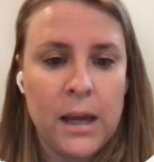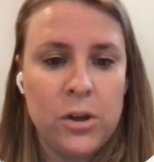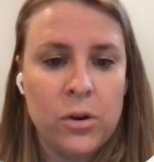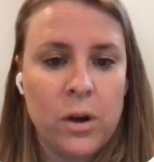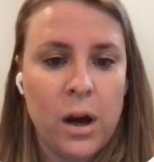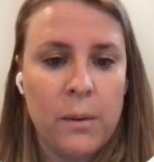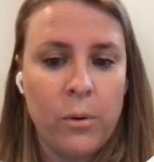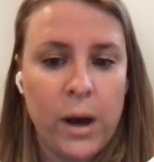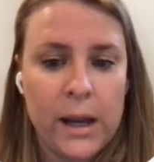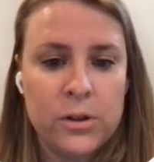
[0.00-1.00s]
And your
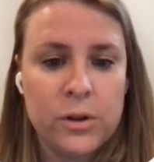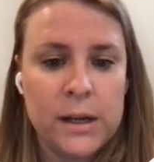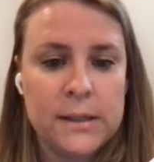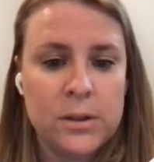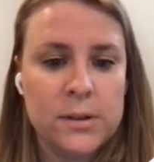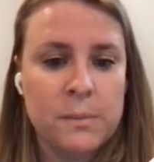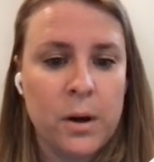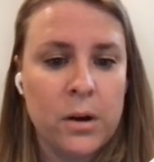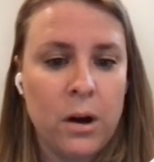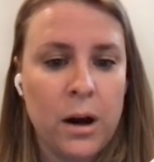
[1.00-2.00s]
carbohydrates, your
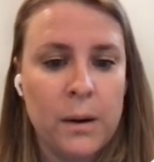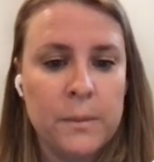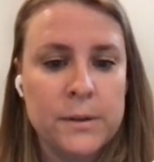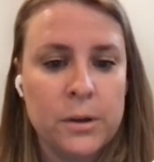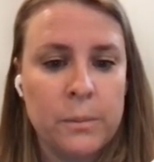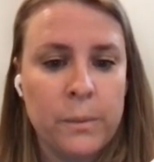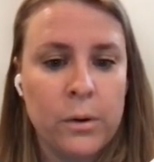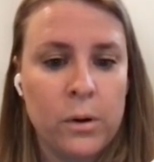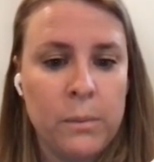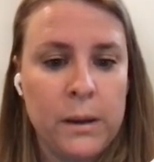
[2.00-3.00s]
smart carbs, are
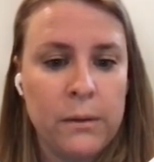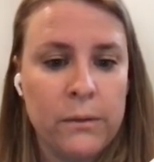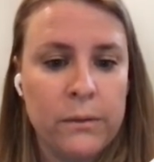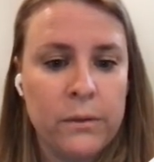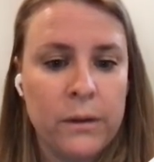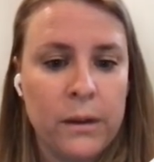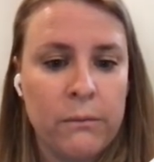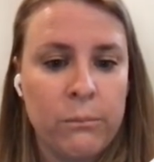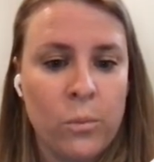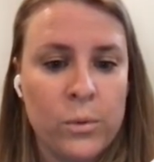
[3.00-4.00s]
going to be
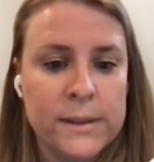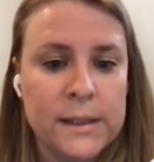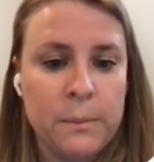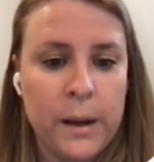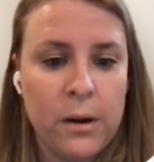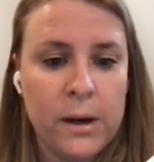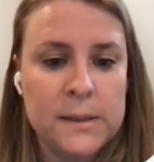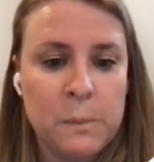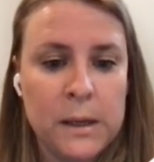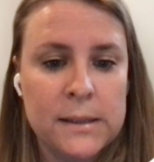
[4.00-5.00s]
mostly
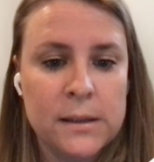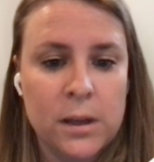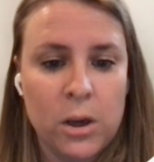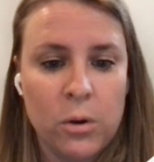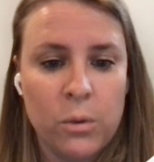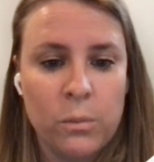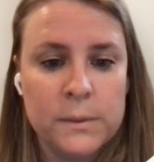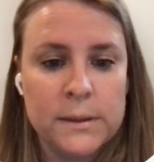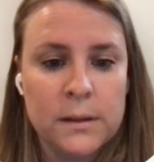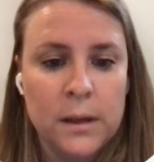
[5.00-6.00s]
berries, beans,
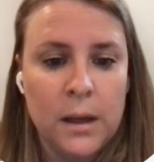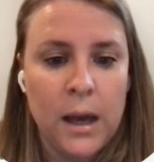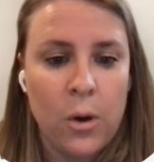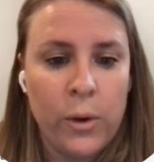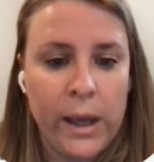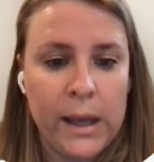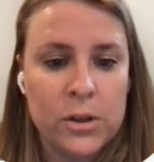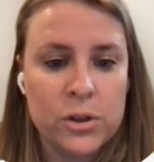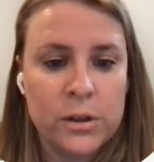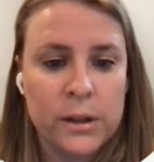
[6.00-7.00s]
legumes,
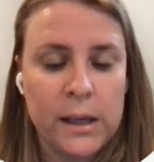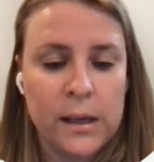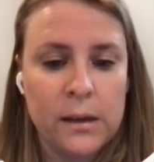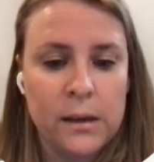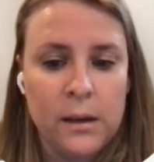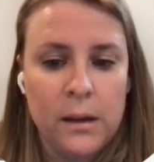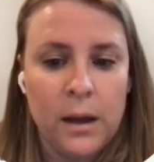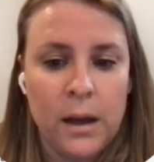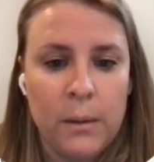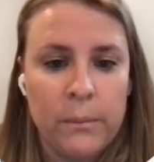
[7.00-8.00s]
occasionally
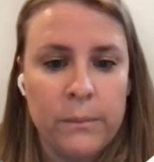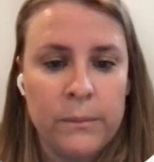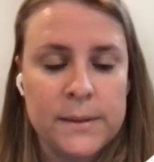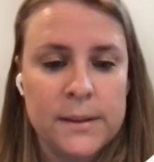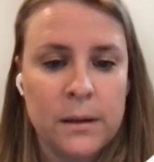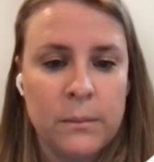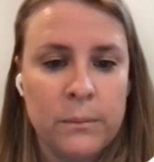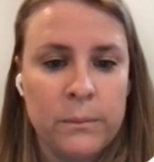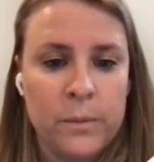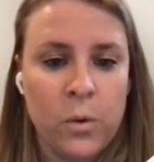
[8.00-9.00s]

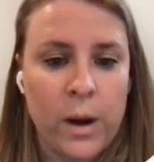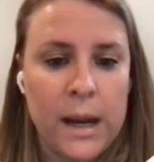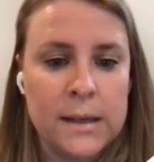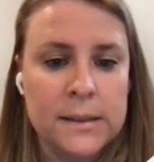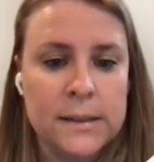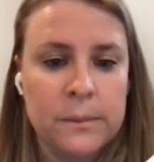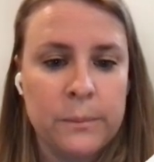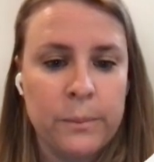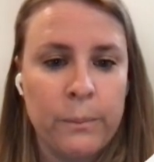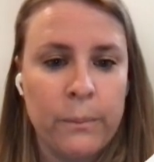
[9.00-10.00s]
some grains,
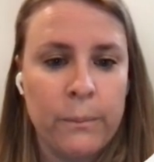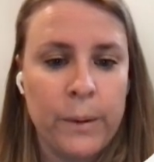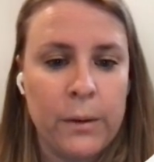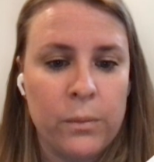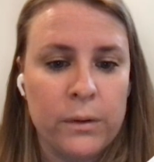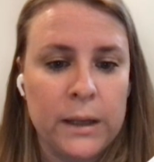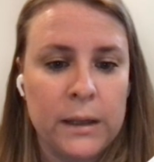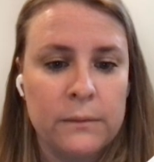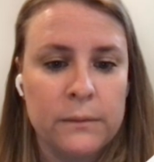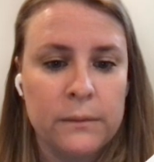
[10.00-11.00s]
but
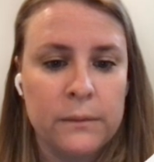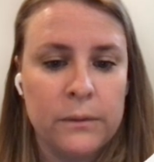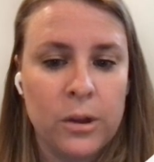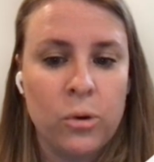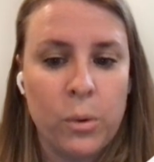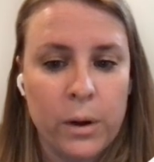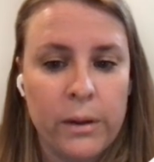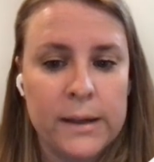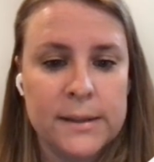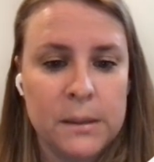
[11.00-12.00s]
really the lower
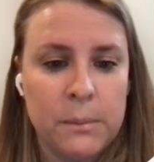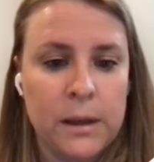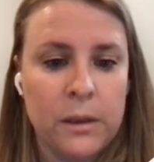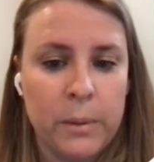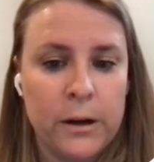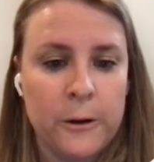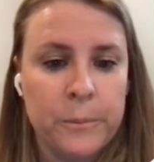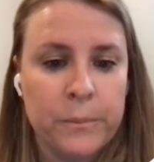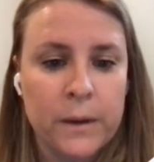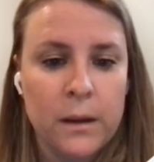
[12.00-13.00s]
glycemic, the
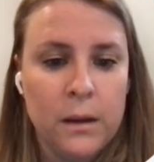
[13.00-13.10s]
better.